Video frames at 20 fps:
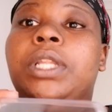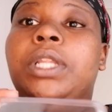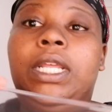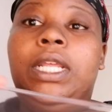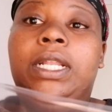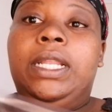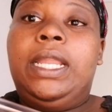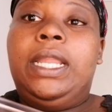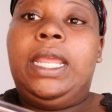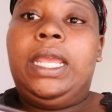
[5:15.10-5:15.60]

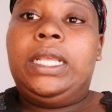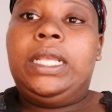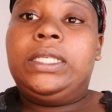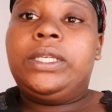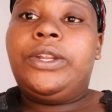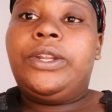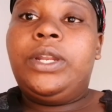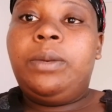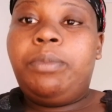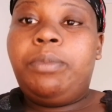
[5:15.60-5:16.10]
in a
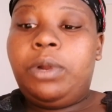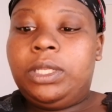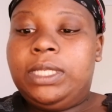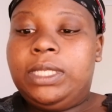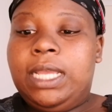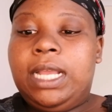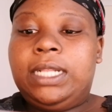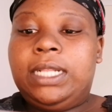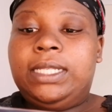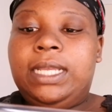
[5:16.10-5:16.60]
screen
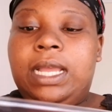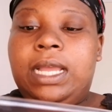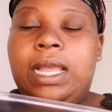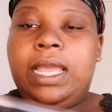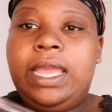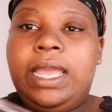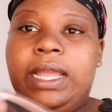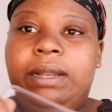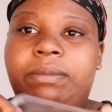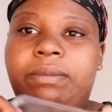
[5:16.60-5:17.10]
protector,
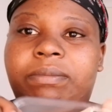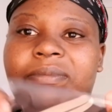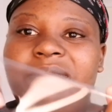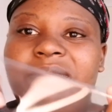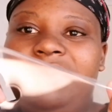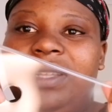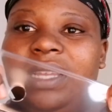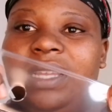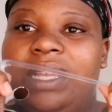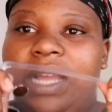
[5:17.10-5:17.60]
and
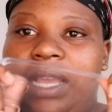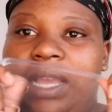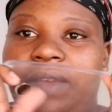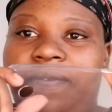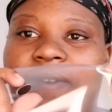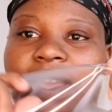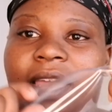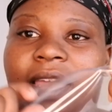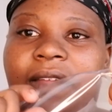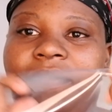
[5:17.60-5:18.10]

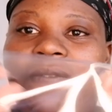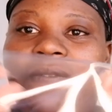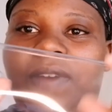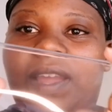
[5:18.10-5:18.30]
if I can